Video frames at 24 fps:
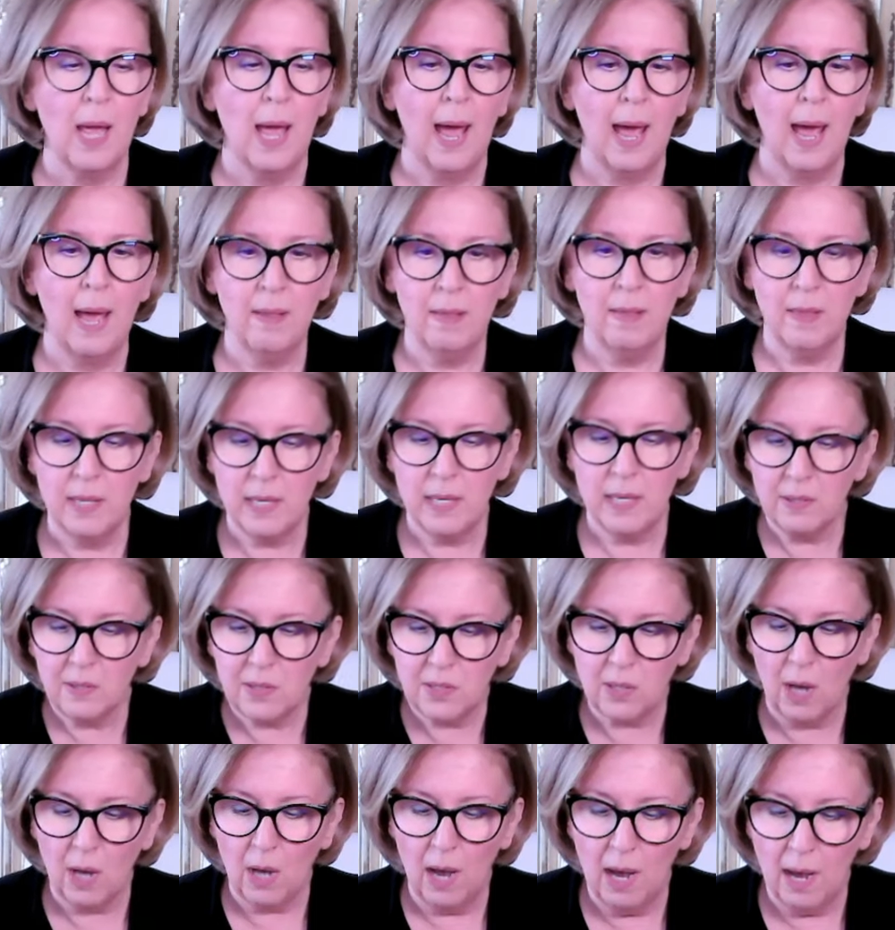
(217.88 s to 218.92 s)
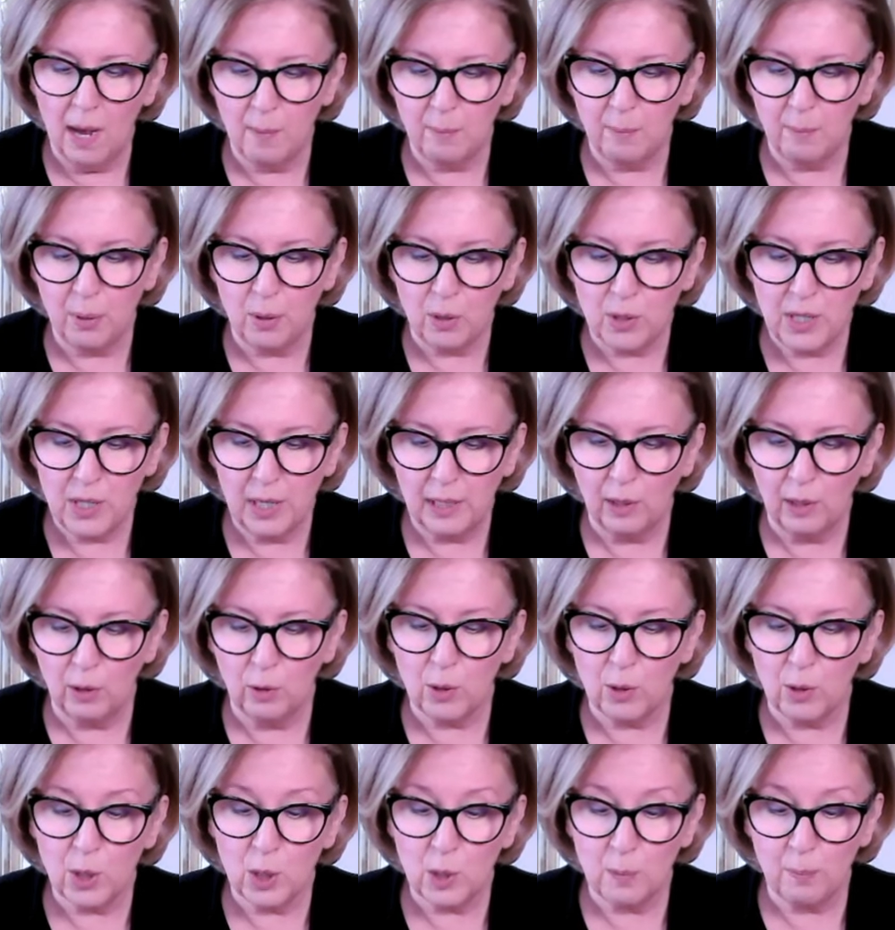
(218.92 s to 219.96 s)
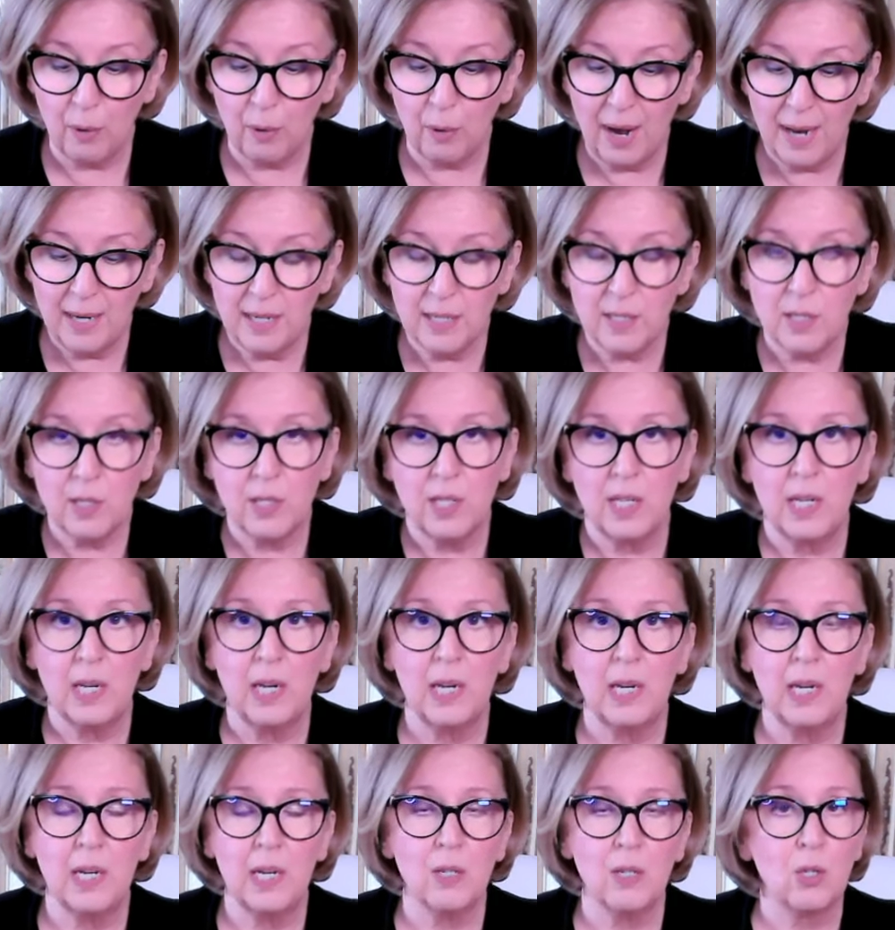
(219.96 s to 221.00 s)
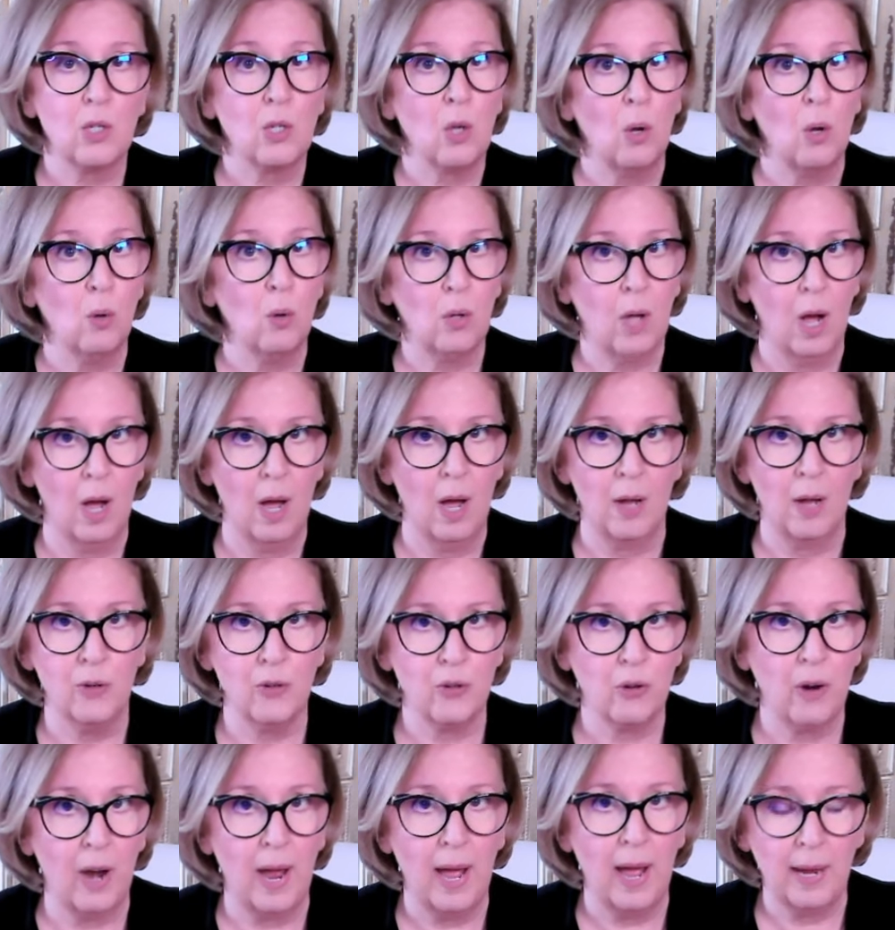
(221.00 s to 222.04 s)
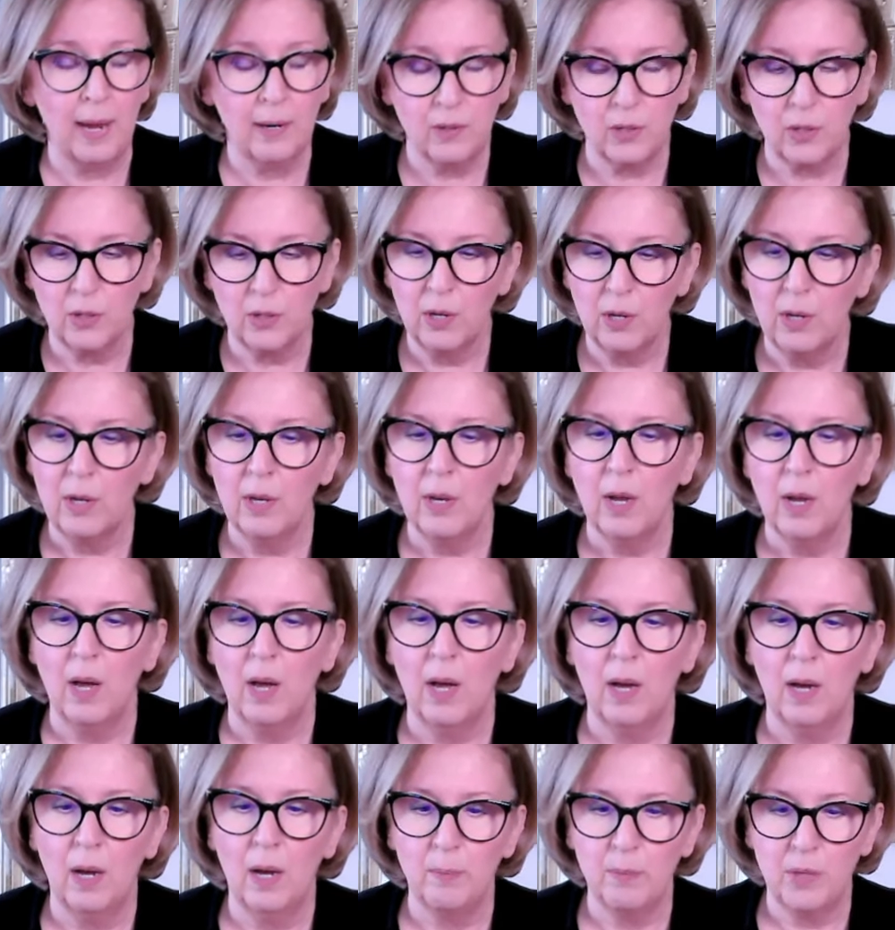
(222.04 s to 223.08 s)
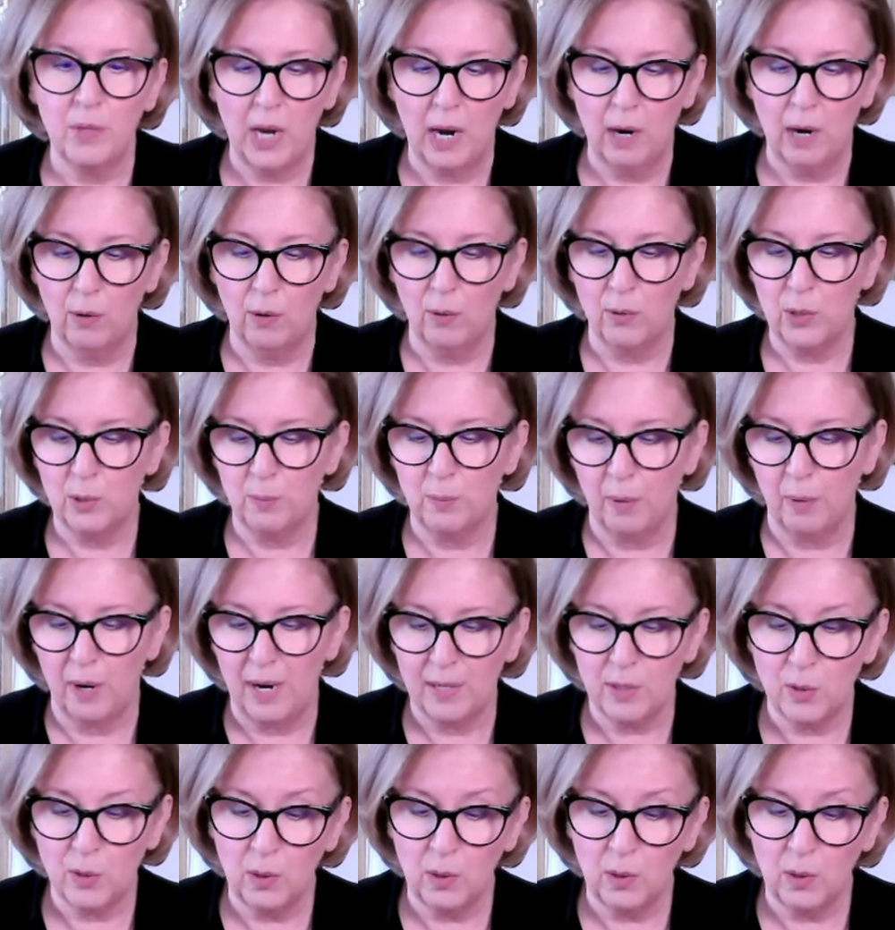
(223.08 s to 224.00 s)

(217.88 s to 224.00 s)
And this um, particular spread is the soul contract um, tarot spread.